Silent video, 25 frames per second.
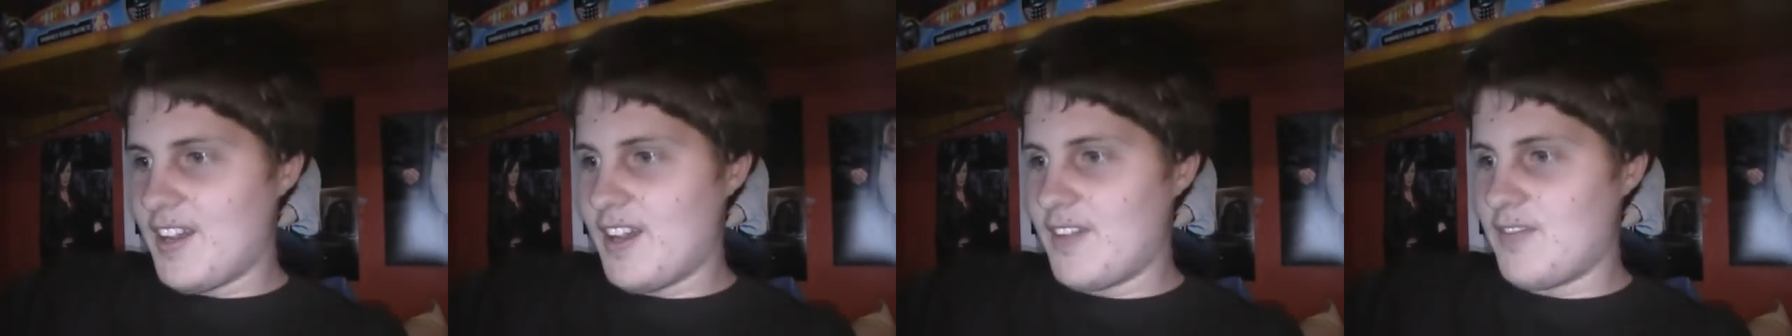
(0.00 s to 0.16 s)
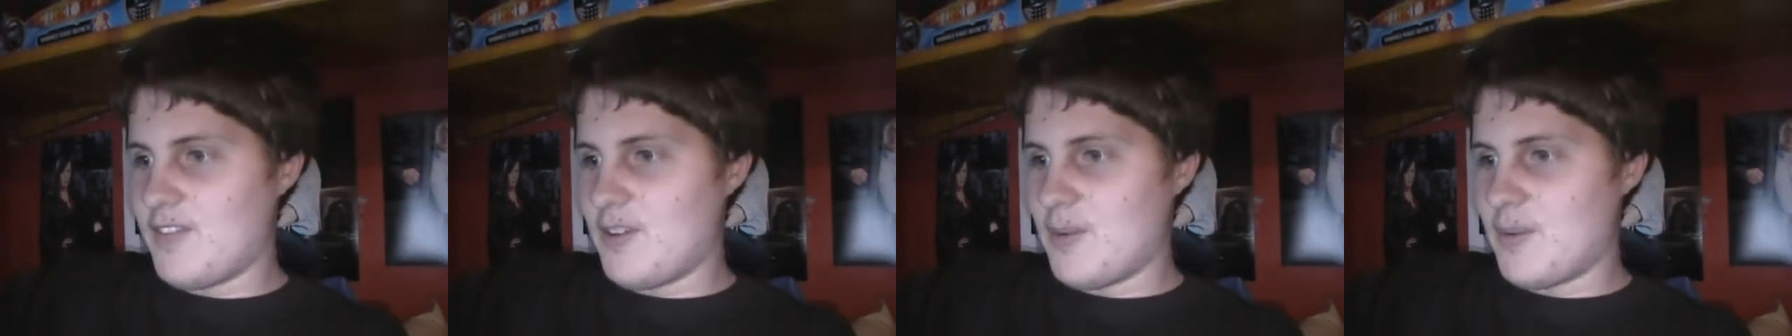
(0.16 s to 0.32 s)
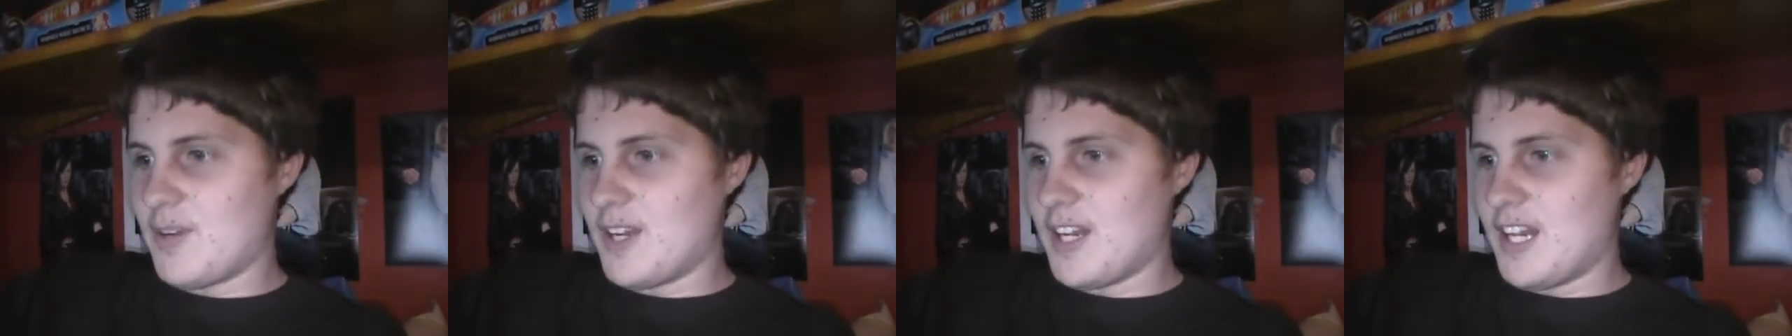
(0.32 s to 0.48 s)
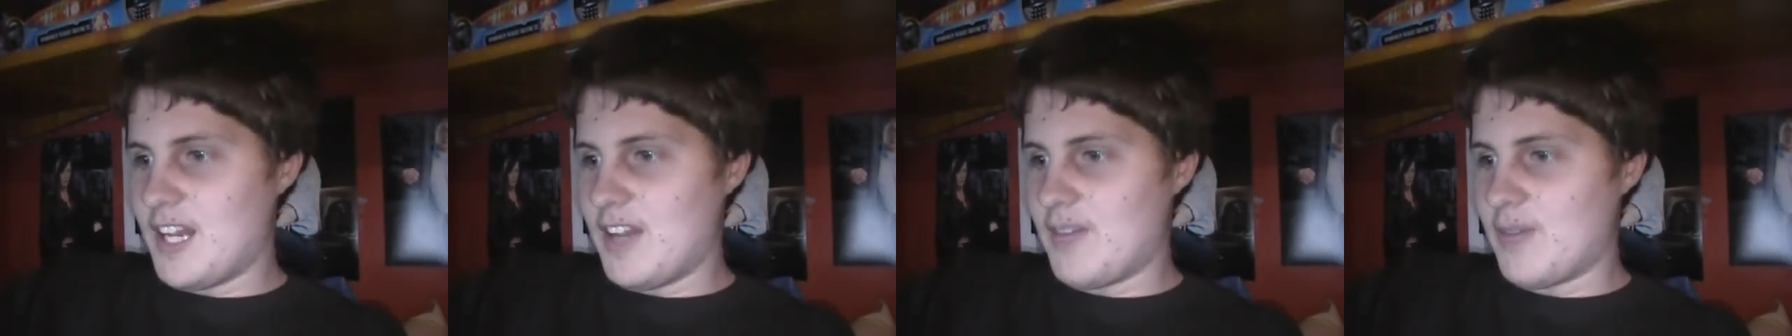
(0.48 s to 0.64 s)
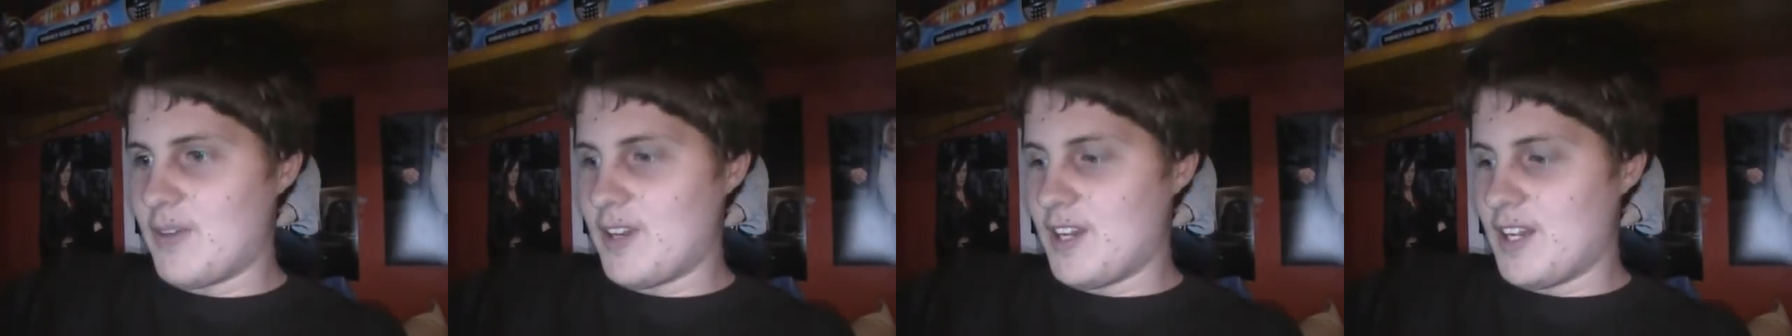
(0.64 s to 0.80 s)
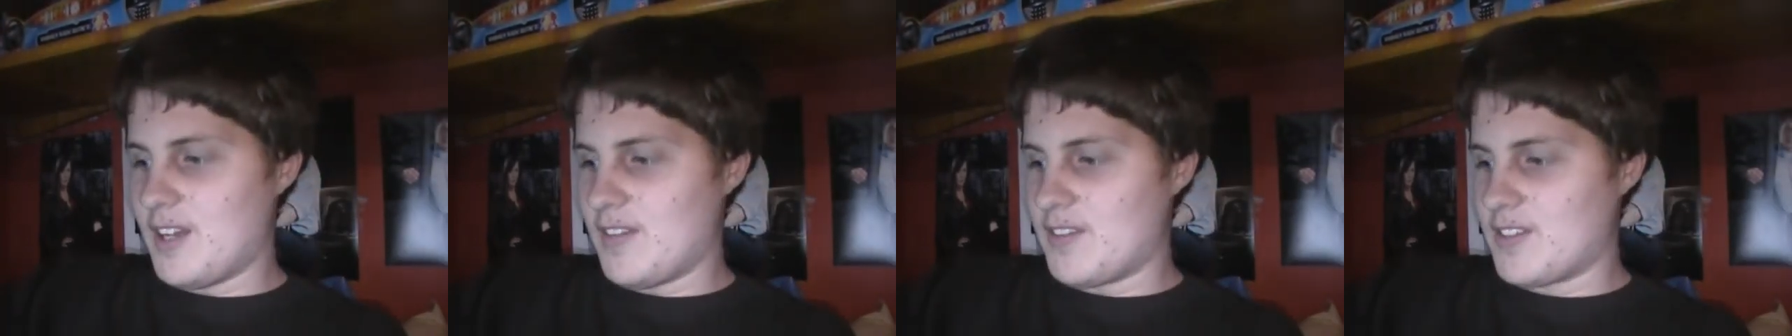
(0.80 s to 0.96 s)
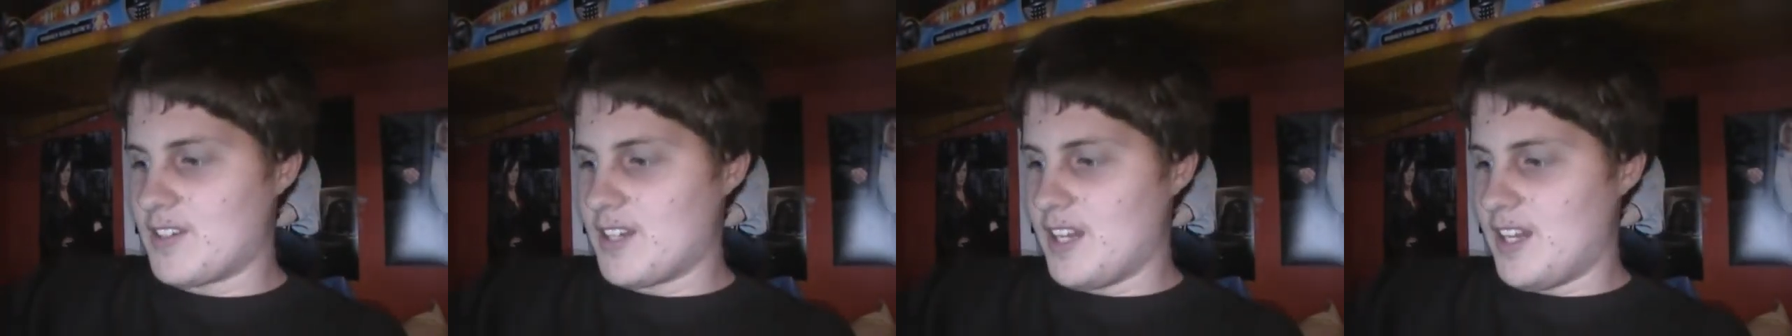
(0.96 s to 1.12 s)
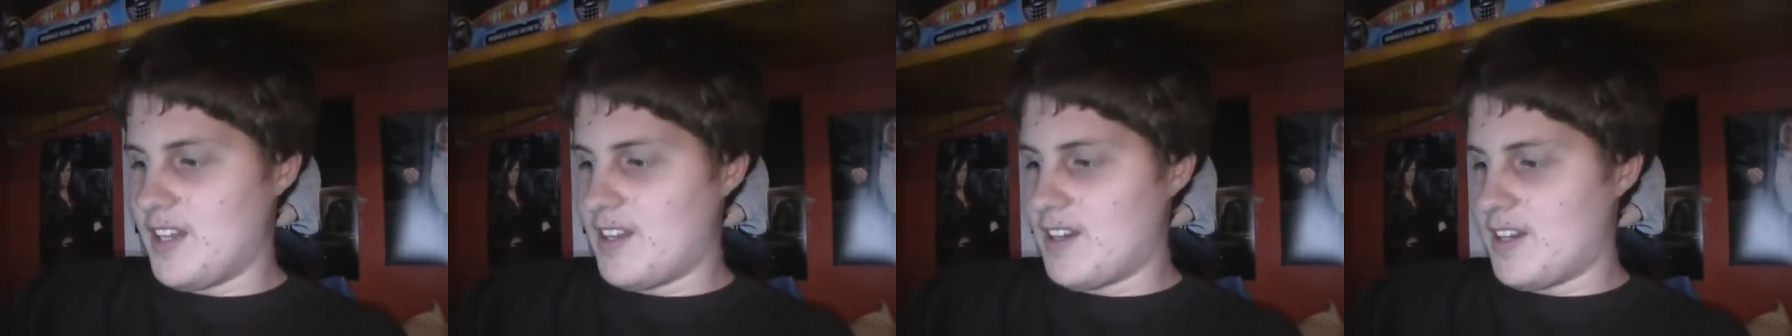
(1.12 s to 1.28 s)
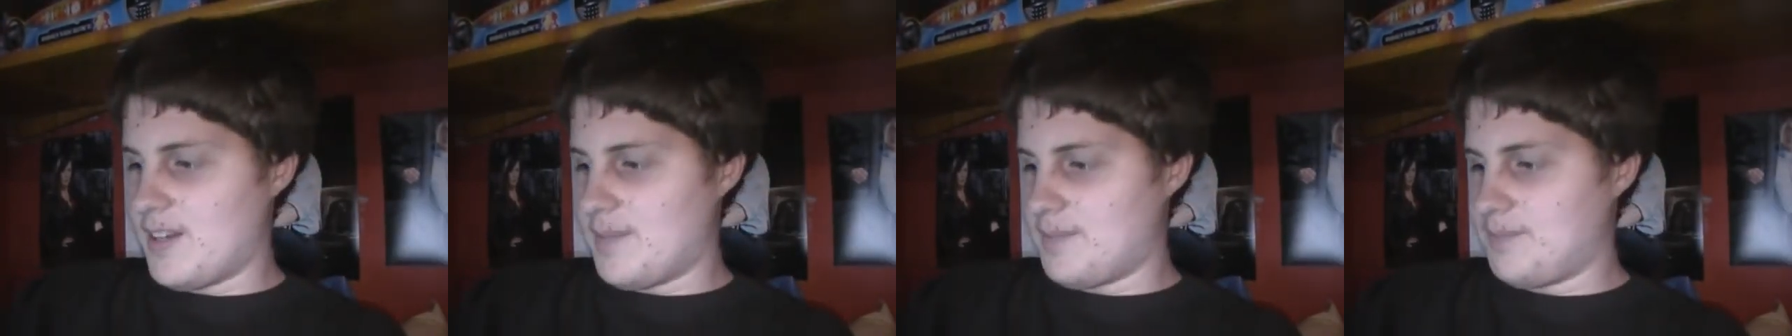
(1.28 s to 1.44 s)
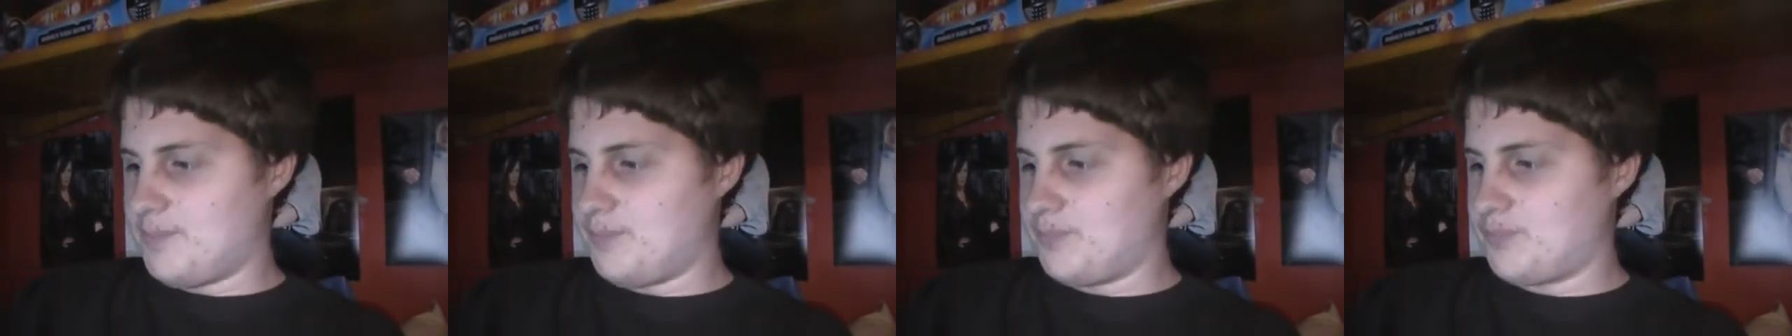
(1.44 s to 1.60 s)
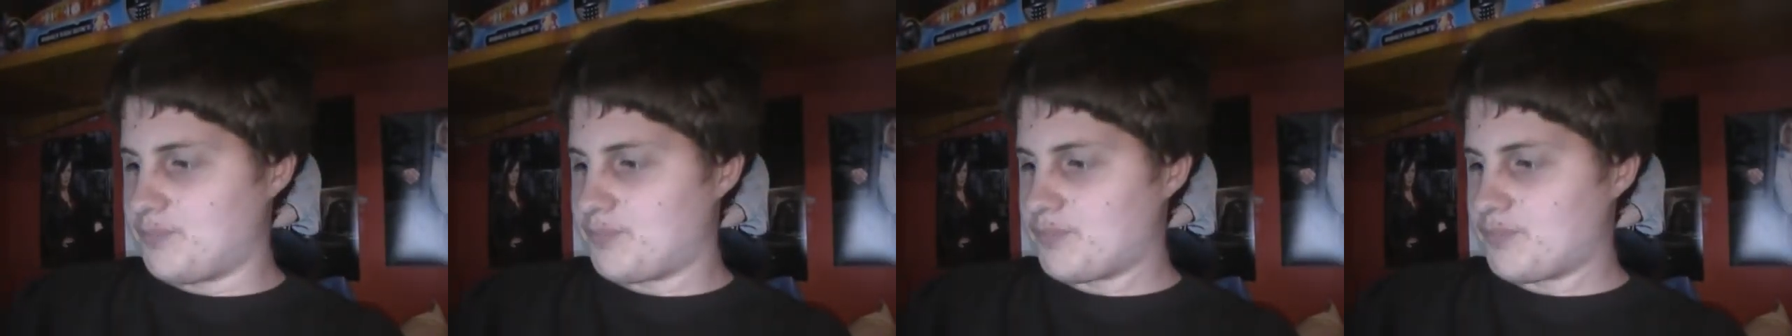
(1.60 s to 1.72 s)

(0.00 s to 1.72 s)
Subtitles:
everyone loves K9.